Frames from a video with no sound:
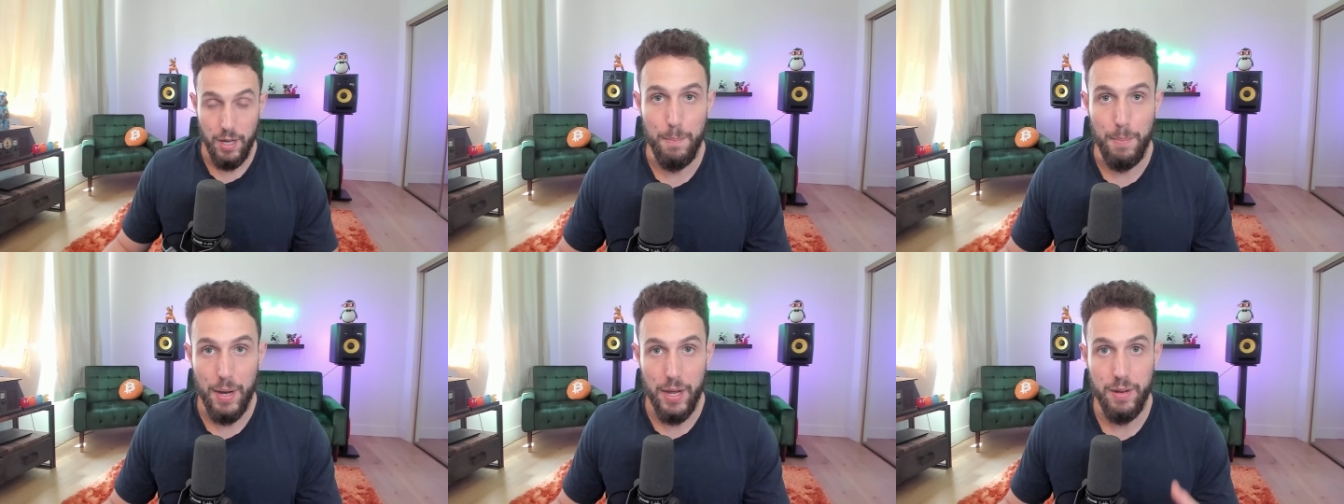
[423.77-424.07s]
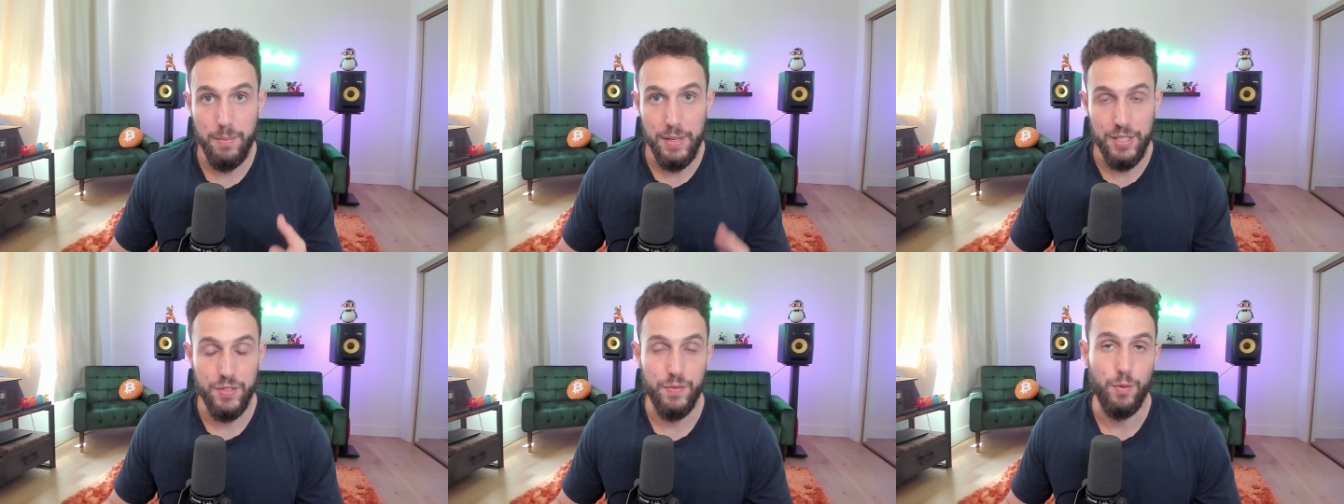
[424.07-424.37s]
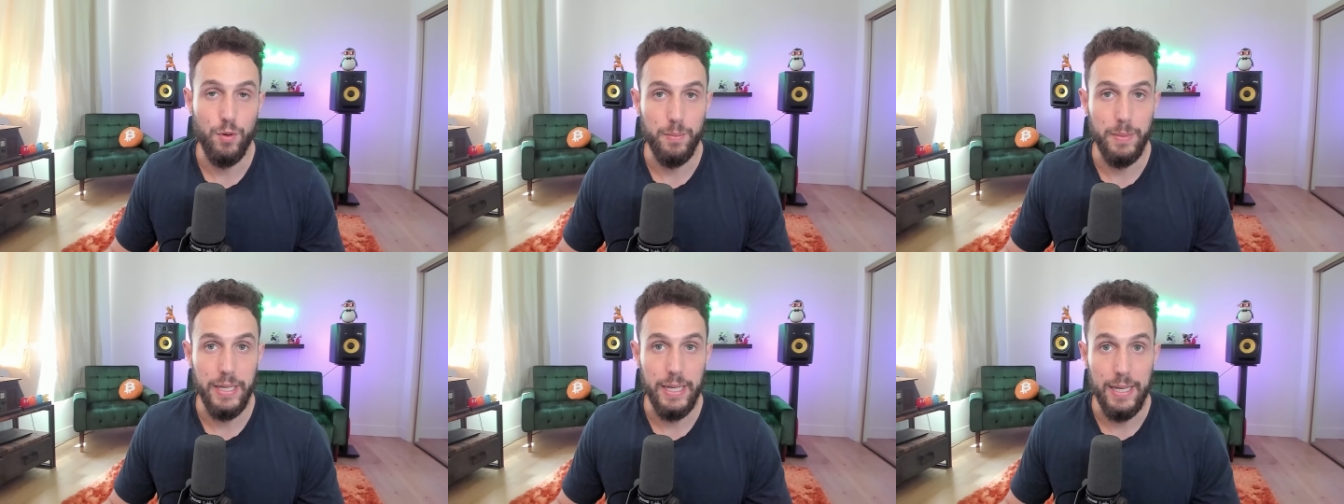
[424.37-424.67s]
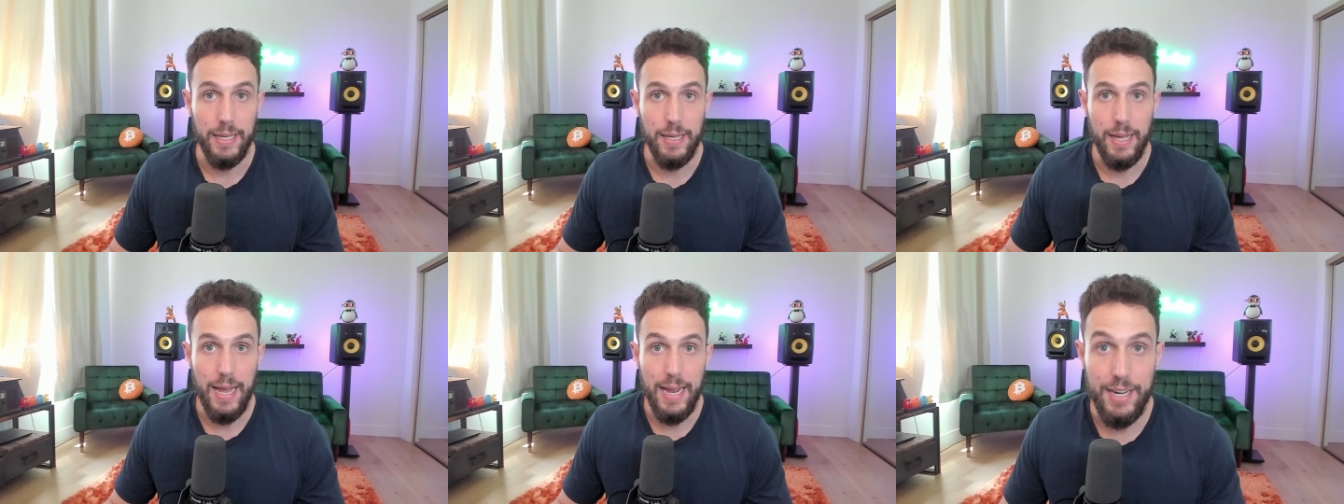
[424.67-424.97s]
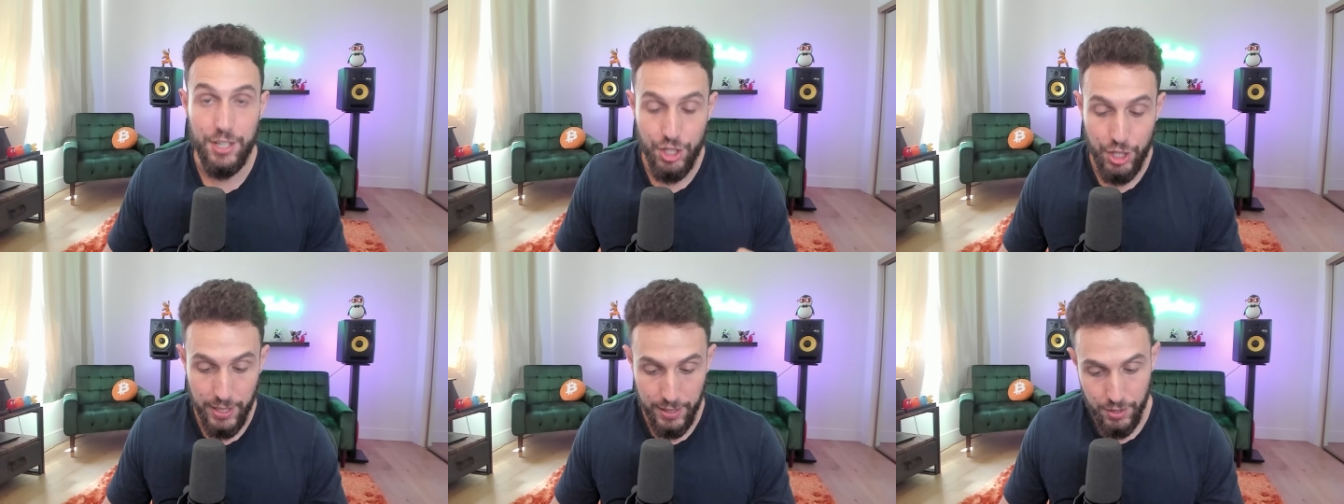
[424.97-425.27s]
a bottom is forming.
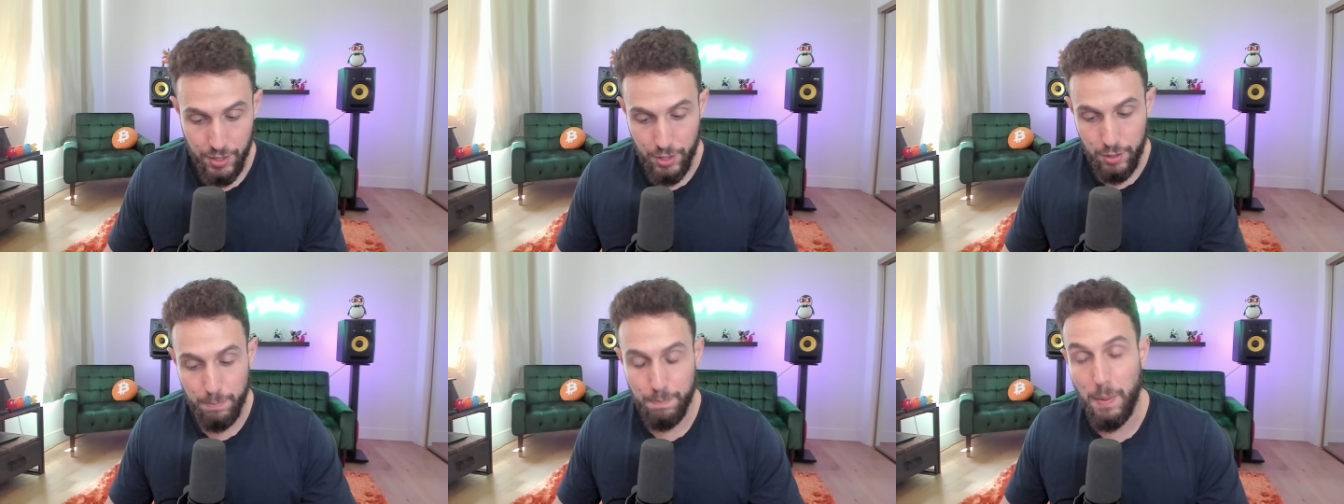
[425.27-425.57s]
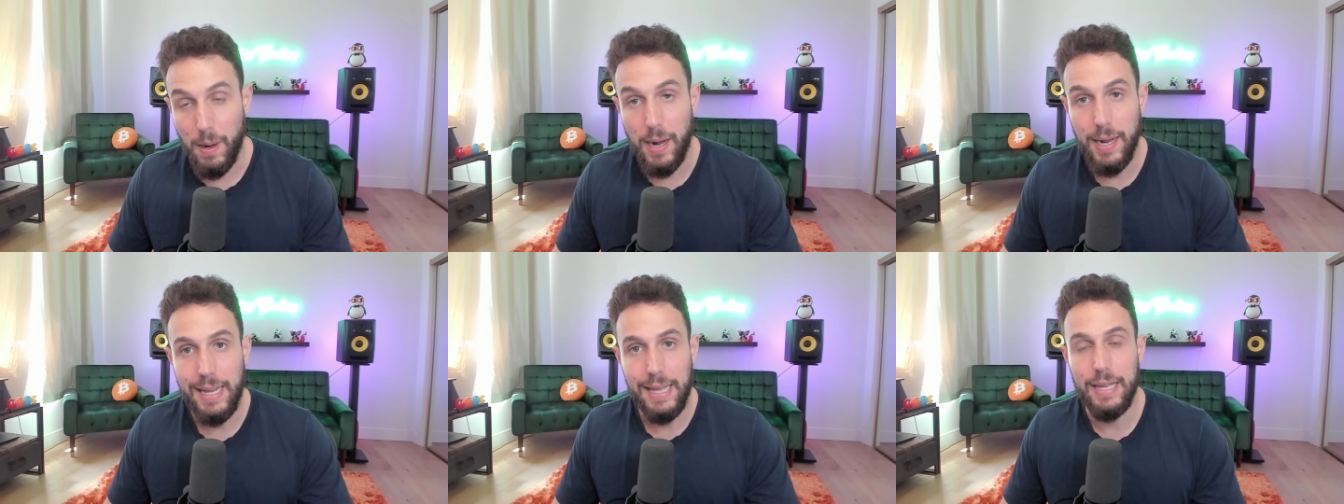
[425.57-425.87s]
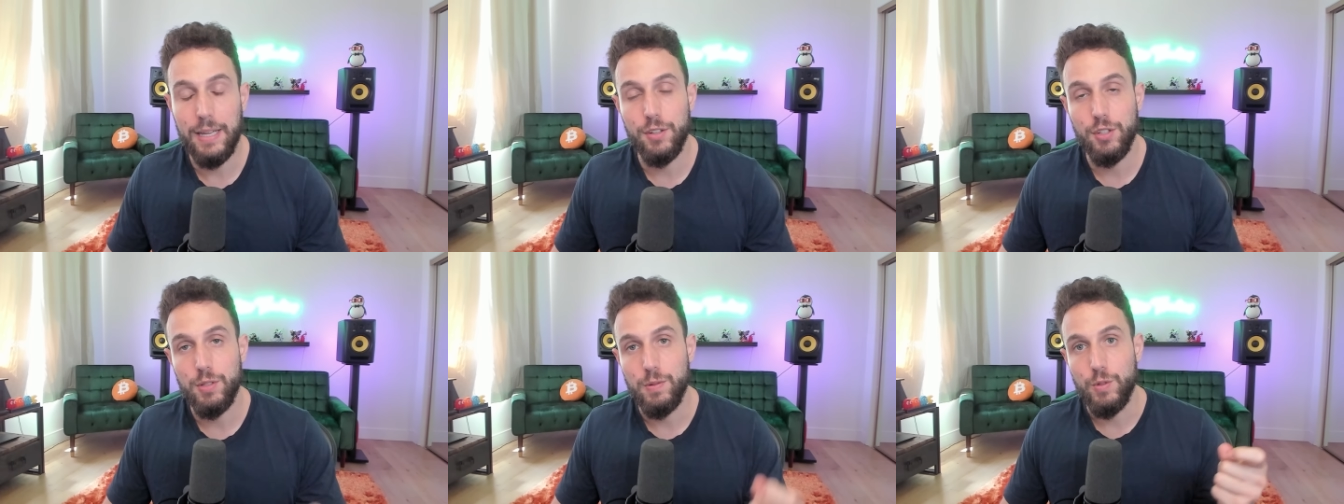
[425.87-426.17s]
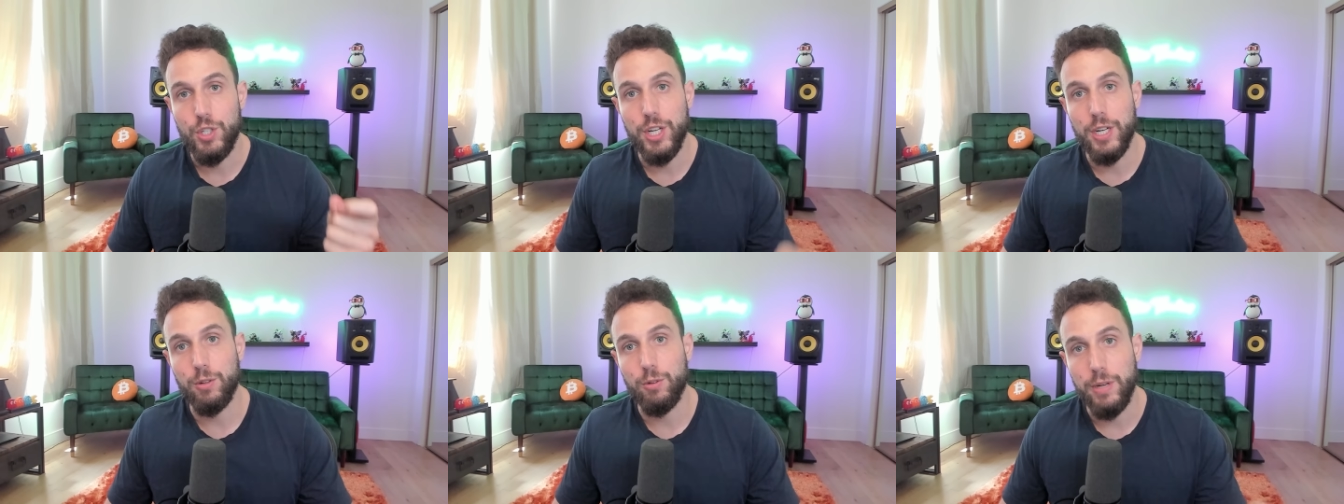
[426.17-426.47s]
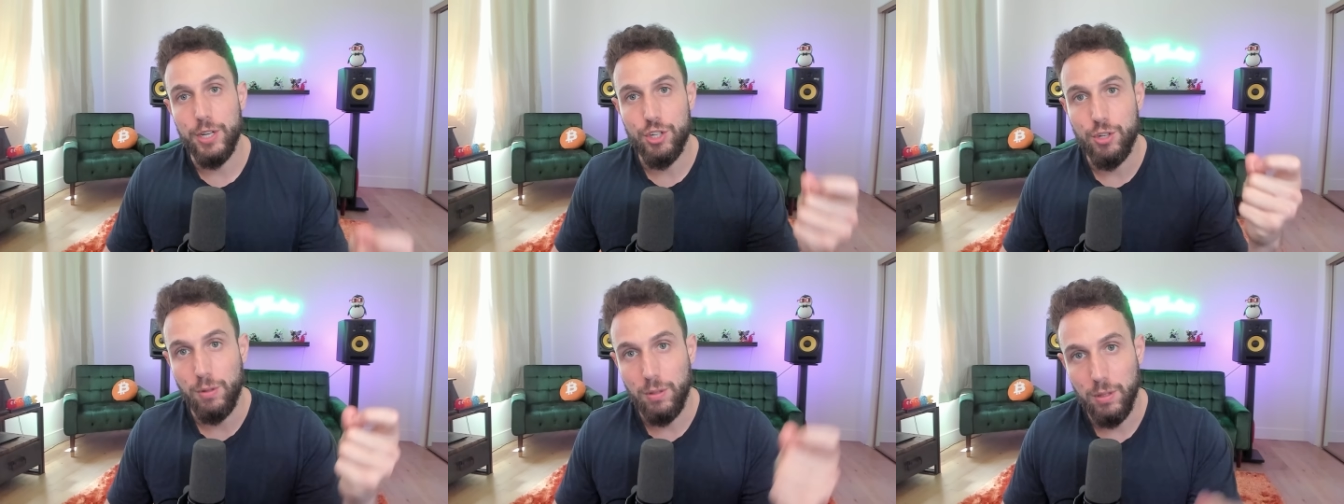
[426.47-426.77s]
A chance to buy into
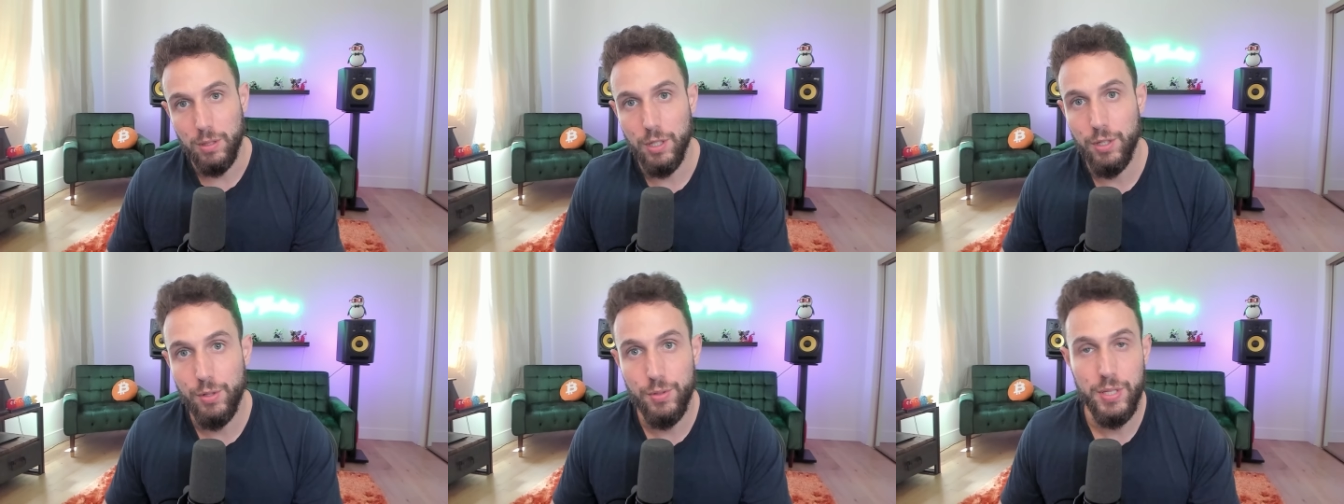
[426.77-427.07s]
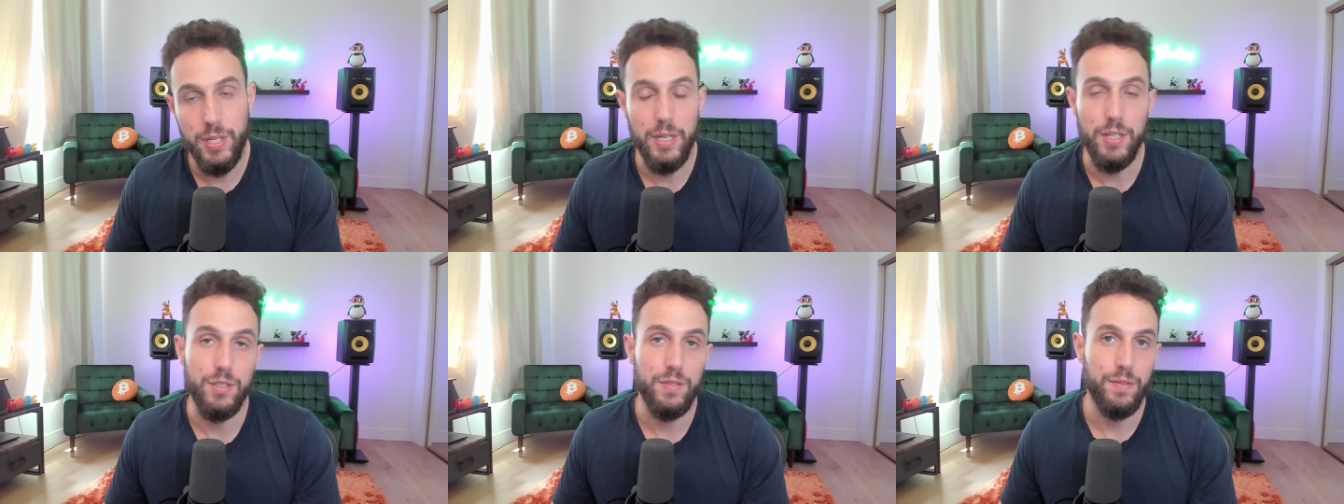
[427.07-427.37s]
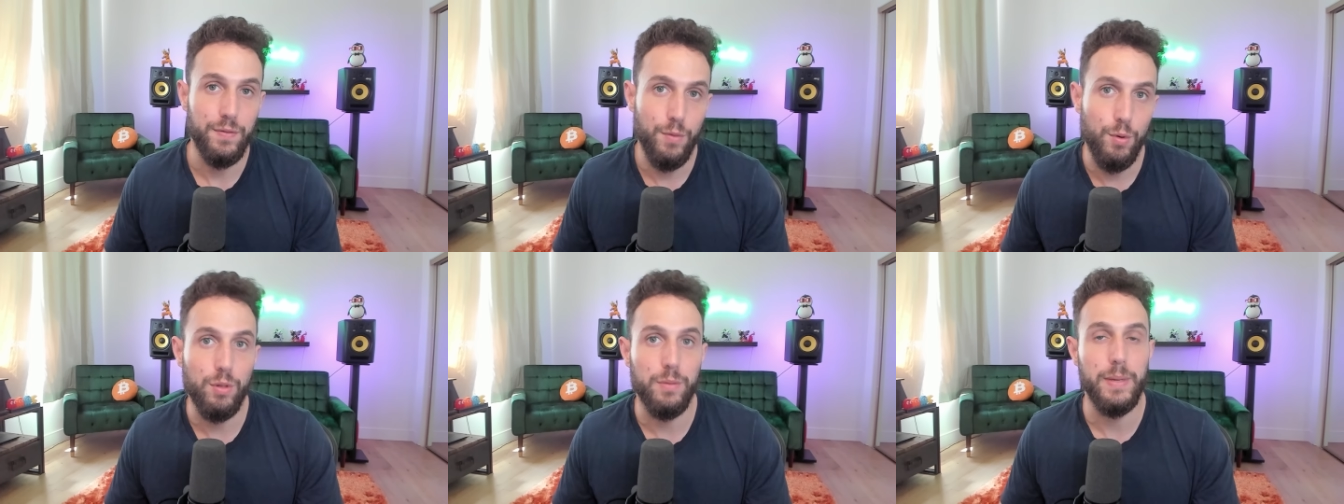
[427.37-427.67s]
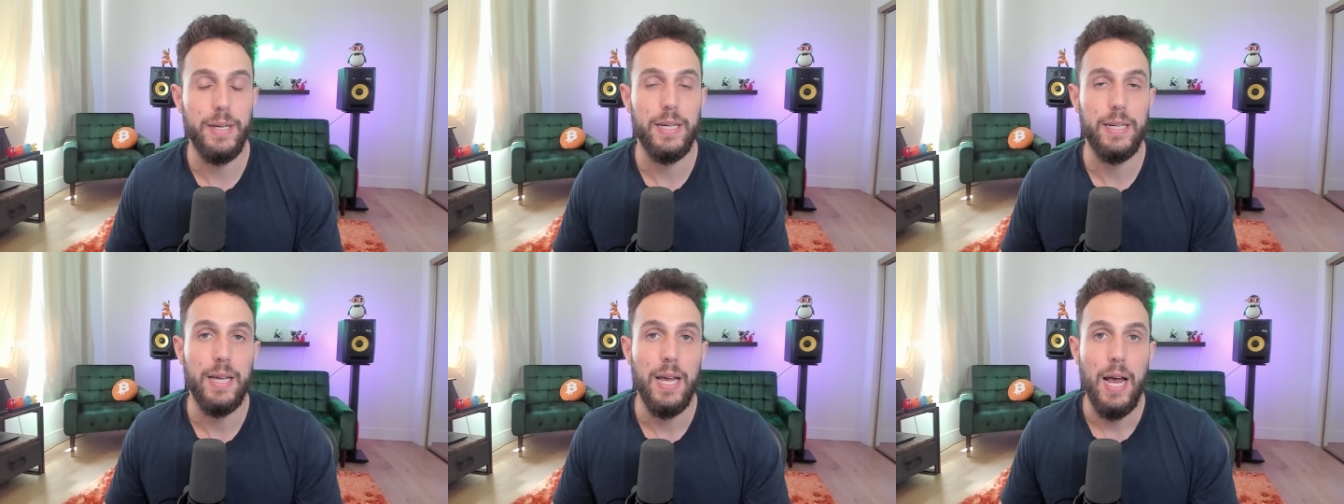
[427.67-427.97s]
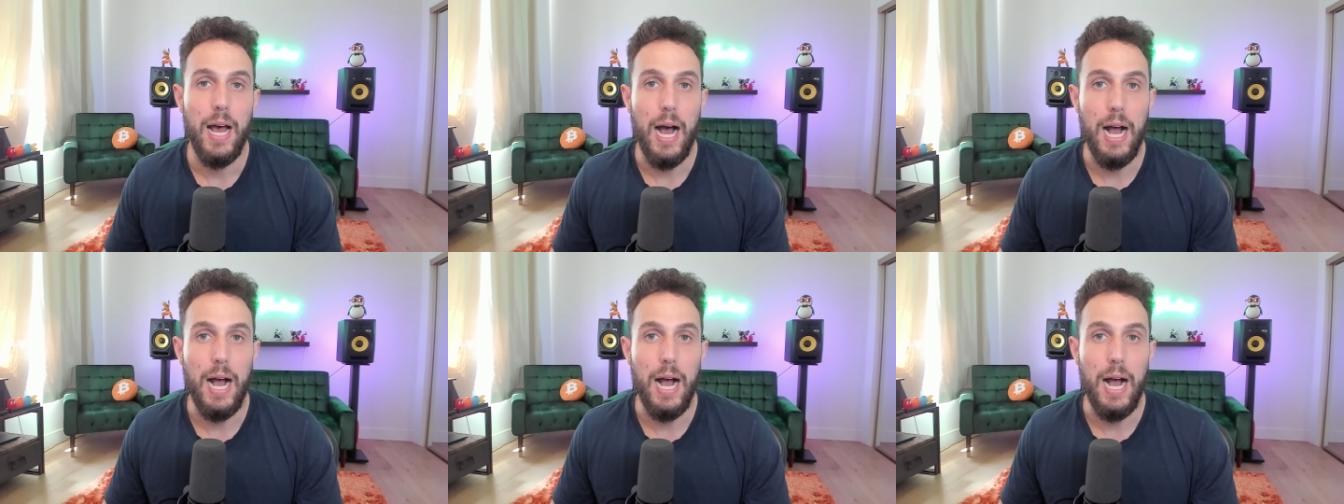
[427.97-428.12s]
generational lows is forming.